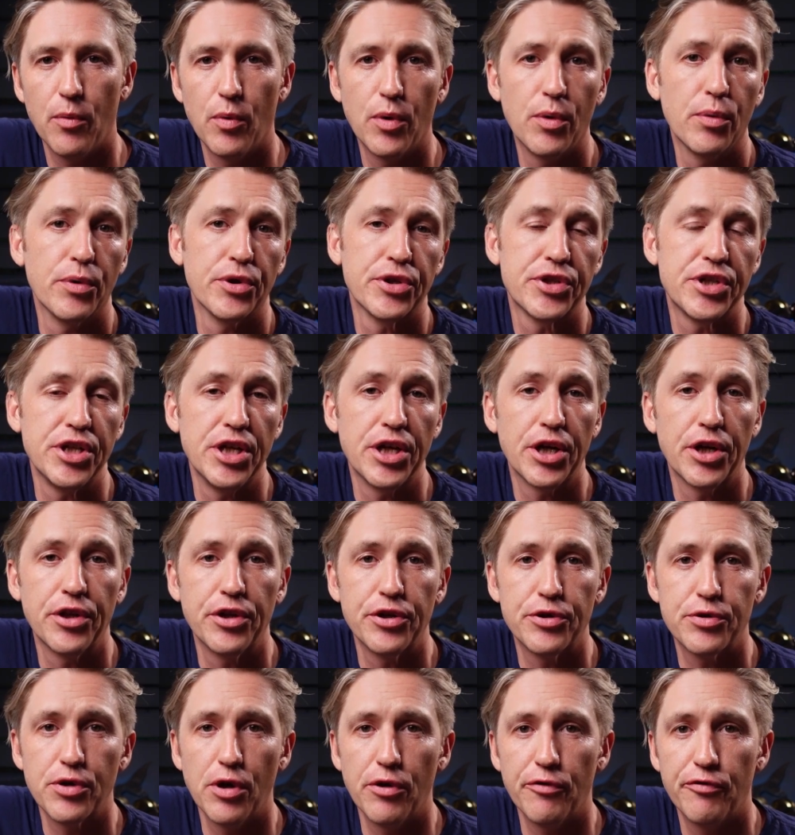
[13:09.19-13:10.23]
what we're seeing on
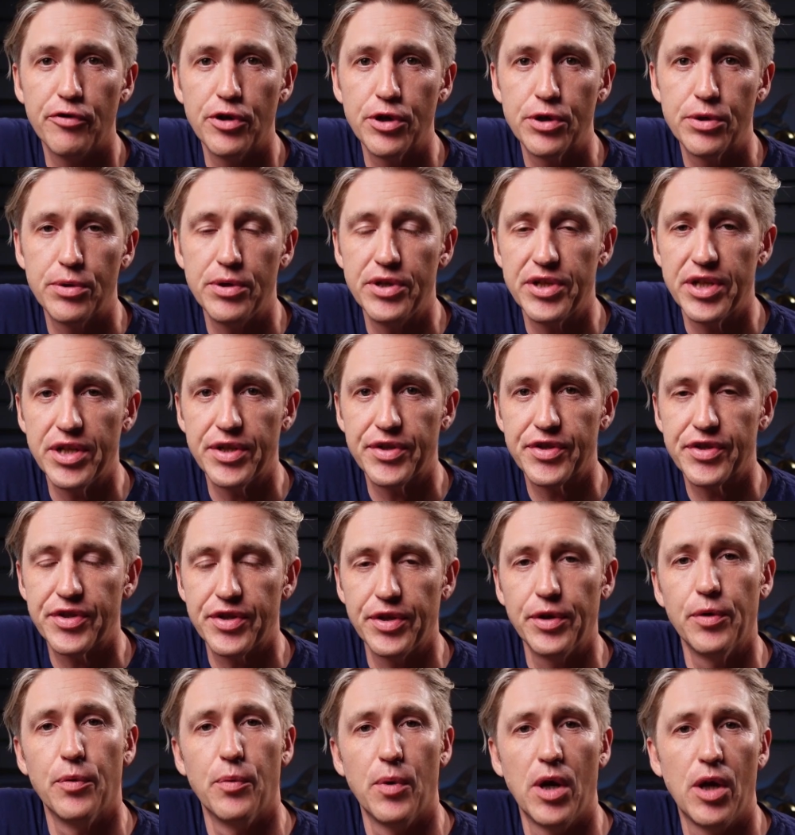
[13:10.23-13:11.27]
the trout fisheries. It's
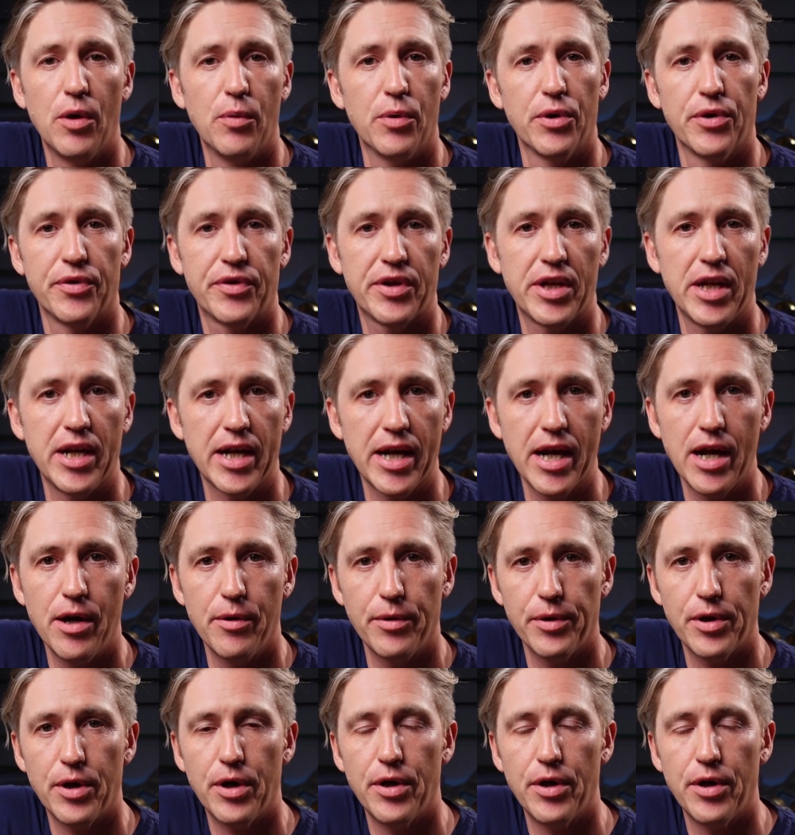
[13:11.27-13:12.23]
still well worth getting out.